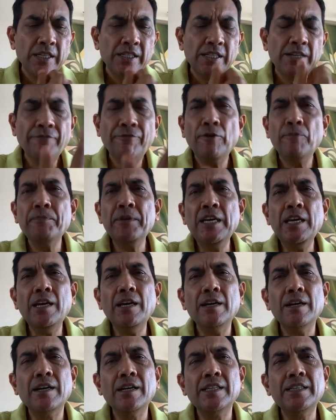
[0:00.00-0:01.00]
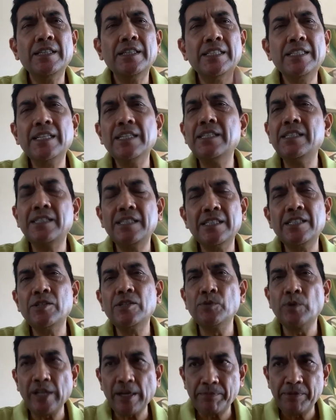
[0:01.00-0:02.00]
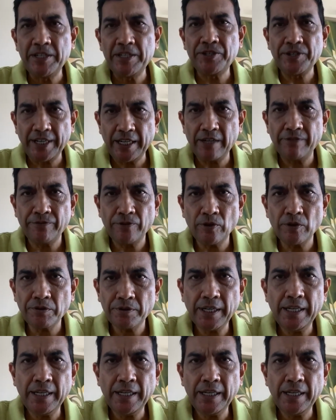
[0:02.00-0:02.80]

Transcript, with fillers: see, for me, uh, this is this is what I've been trained for.